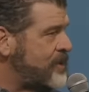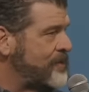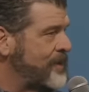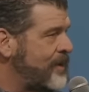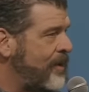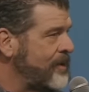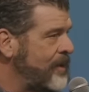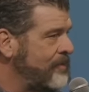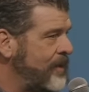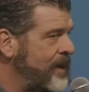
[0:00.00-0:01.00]
you and call
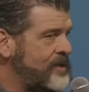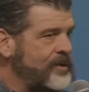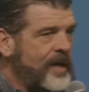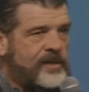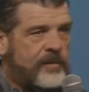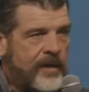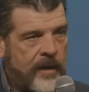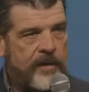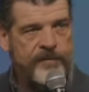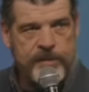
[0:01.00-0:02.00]
you blessed. Are you guys ready to get
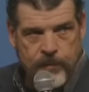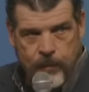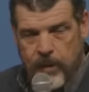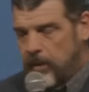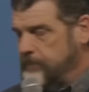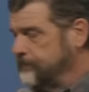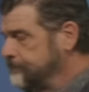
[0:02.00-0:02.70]
off into the word?